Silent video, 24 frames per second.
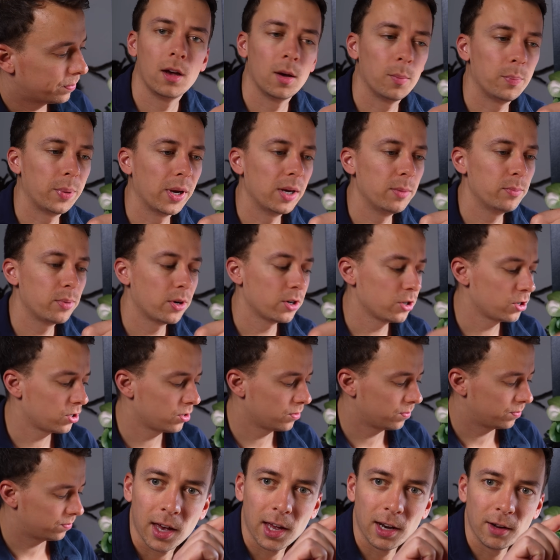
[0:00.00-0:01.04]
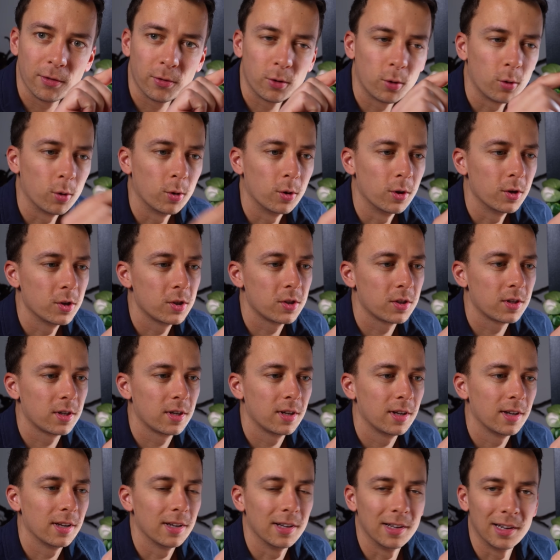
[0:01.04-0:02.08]
a paintbrush, and of course
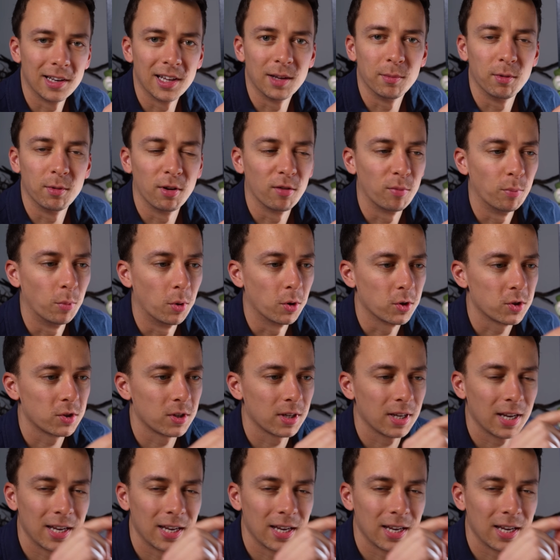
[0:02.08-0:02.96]
a little bit of moss.